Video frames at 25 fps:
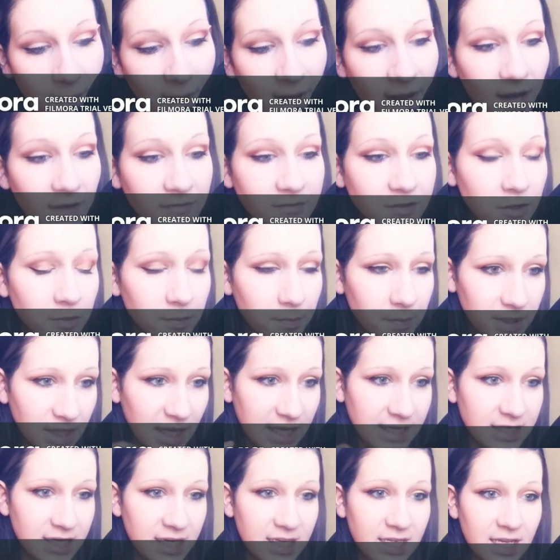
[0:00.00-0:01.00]
So after
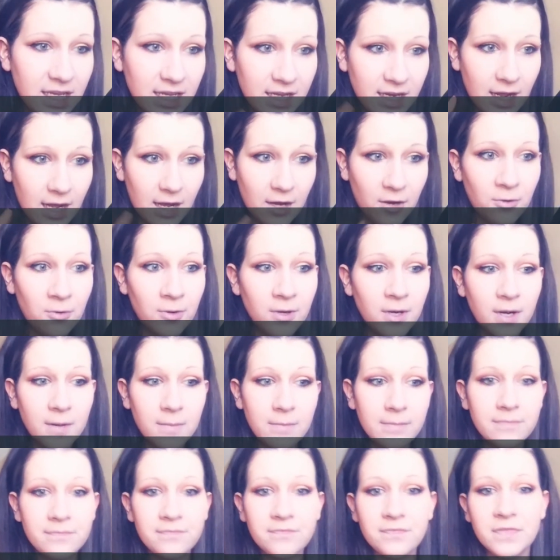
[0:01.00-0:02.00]
blending it
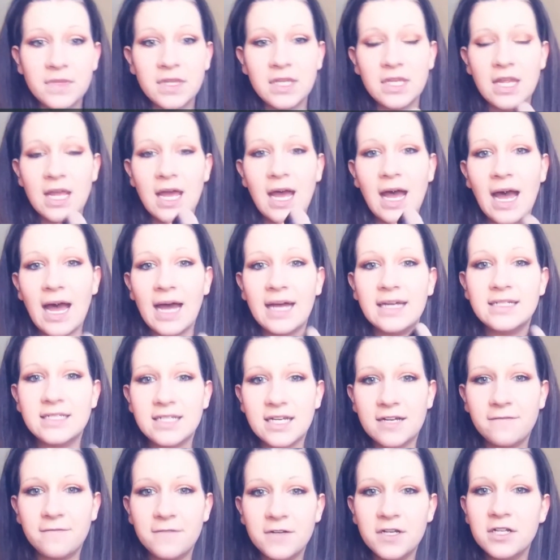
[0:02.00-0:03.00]
out,
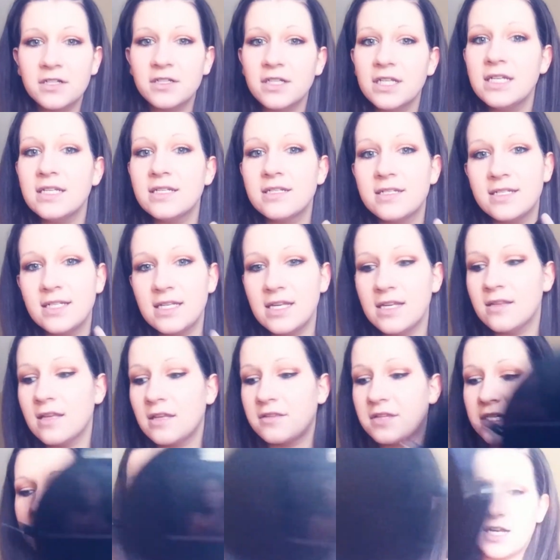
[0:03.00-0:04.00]
I definitely
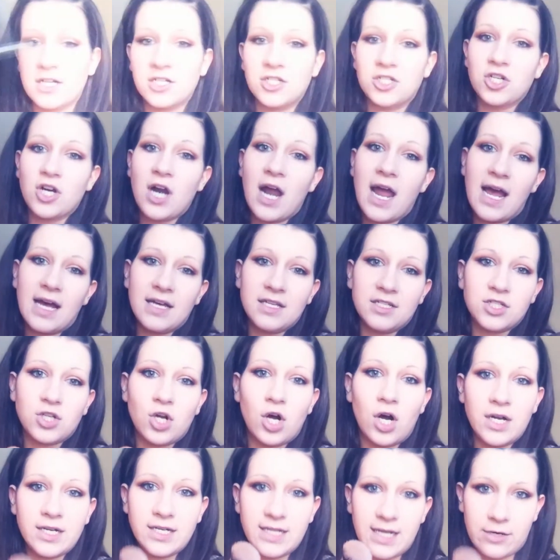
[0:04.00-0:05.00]
see that the texture
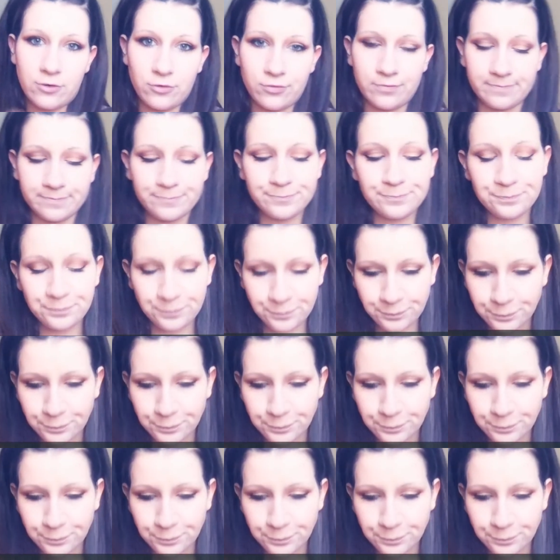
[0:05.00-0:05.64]
has gone down.